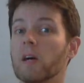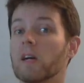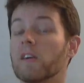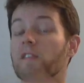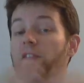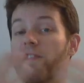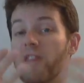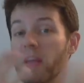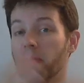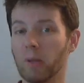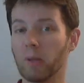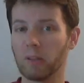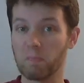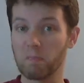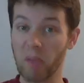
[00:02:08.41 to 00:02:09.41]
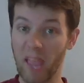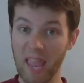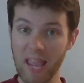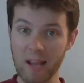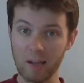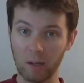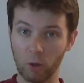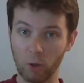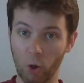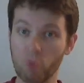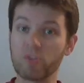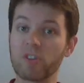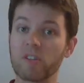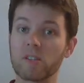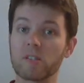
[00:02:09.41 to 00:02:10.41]
fabled Pale
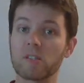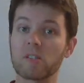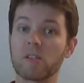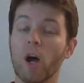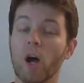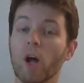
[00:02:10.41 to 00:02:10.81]
Lotus,